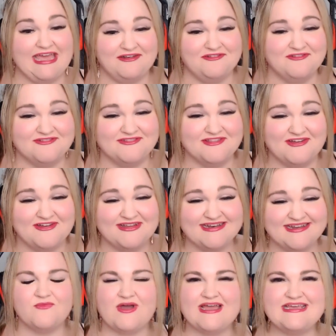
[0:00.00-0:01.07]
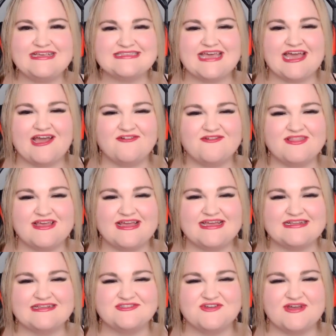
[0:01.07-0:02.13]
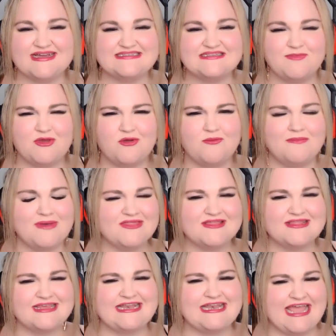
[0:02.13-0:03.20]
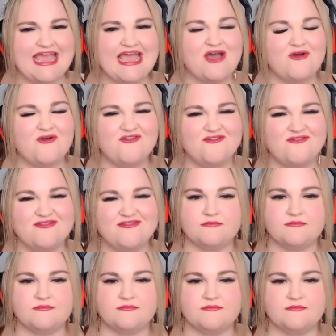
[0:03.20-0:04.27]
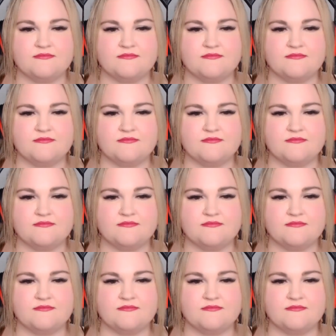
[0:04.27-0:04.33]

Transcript: Kendall not. Why is Caroline trying to be all motherly now? Say